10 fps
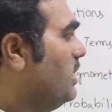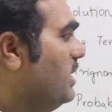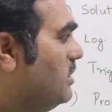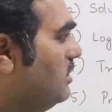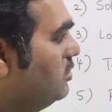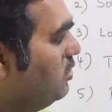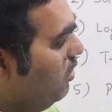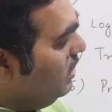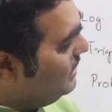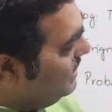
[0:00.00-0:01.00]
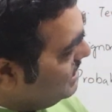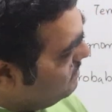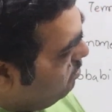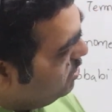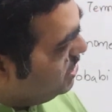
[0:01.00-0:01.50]
Right, so
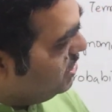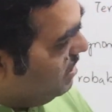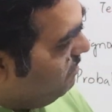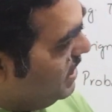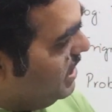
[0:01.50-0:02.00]
this position,